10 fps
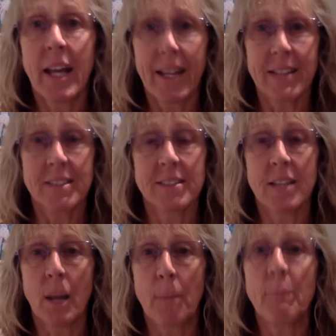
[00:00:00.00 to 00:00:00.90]
It's
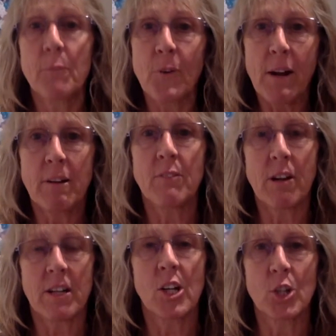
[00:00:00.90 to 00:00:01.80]
very,
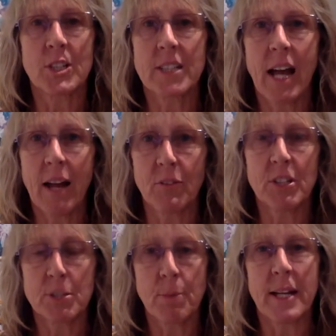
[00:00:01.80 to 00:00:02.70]
very good to have the
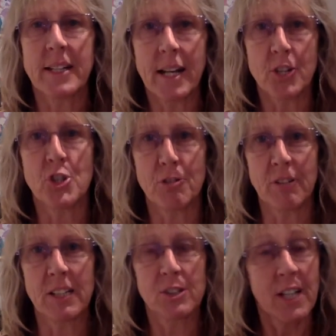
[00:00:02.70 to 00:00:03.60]
Tibetan energy
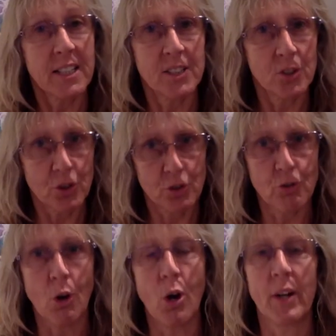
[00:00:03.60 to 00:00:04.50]
rings nice and
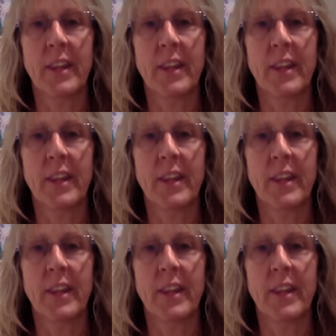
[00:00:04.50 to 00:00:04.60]
strong.